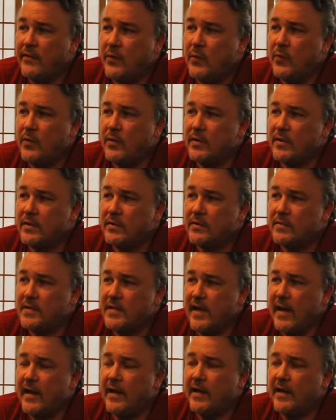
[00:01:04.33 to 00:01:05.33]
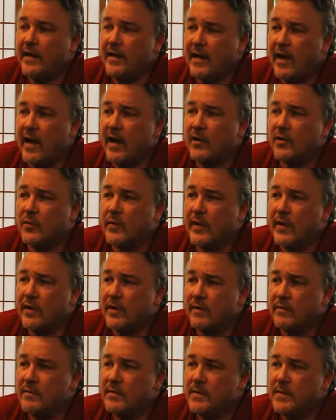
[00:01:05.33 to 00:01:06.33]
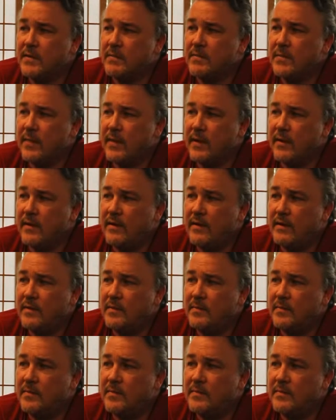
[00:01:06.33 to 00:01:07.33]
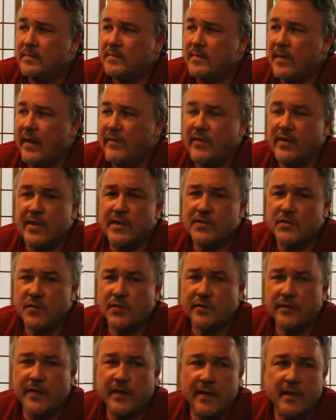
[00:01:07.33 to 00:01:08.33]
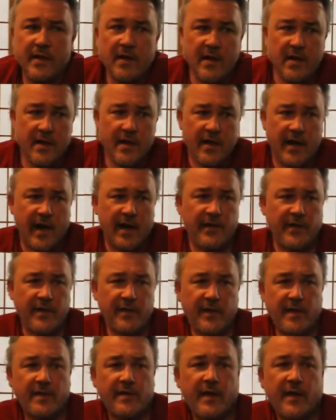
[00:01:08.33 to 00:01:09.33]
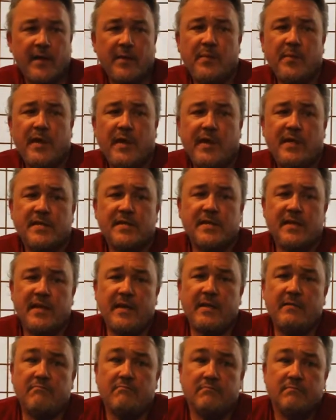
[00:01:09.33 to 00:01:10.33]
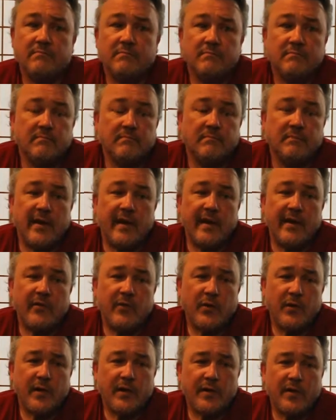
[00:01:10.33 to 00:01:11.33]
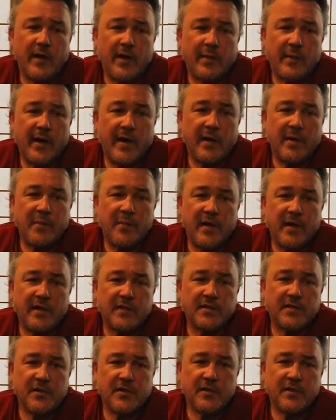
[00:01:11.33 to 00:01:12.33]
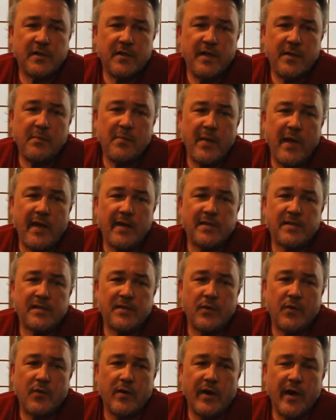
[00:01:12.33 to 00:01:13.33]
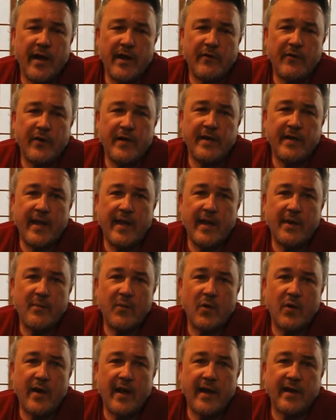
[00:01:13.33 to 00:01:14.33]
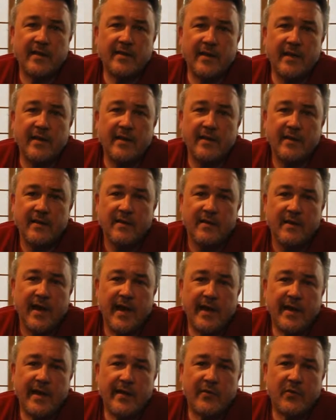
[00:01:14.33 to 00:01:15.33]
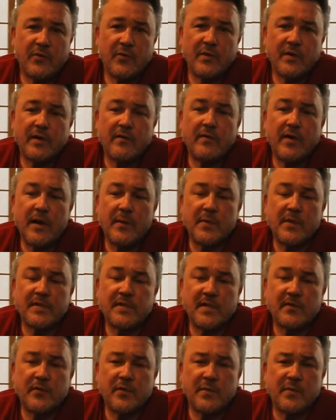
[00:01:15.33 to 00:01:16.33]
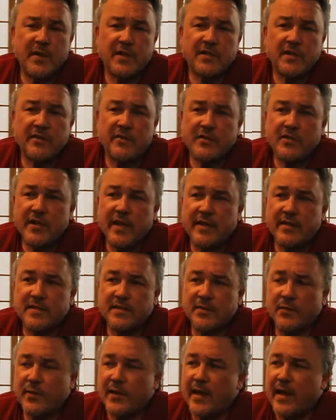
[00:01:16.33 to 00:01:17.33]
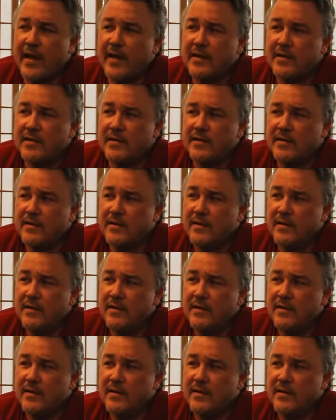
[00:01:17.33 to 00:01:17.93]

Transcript: you weren't standing in a gallery or having that sort of thing. I think that immediacy, I never really thought about it, but it certainly makes your everyday more hectic. I never really find myself with much of a chance to relax.